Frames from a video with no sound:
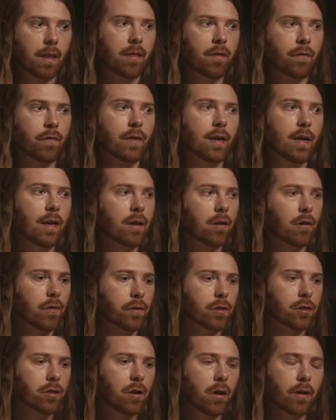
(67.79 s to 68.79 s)
the feeling of
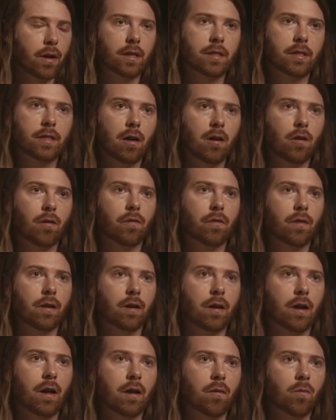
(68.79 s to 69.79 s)
the sauna itself
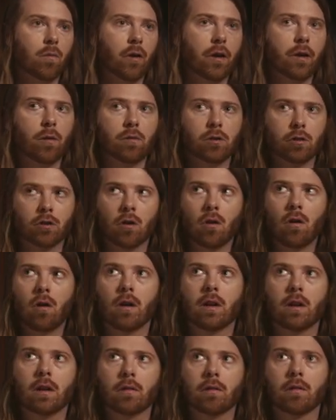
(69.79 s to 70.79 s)
and, and what it was
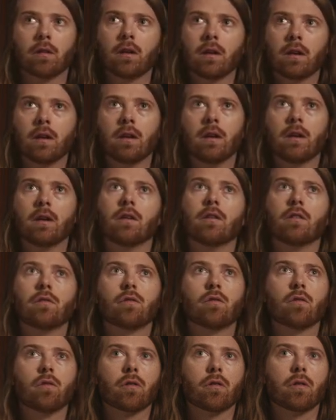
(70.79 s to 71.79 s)
calling
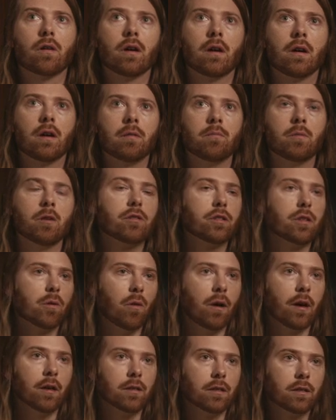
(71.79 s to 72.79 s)
for uh, music
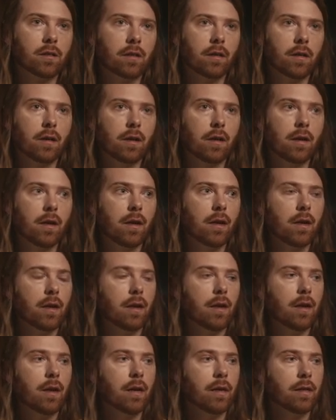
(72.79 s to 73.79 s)
wise.
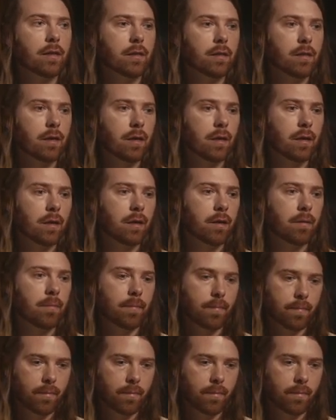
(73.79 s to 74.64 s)
And uh,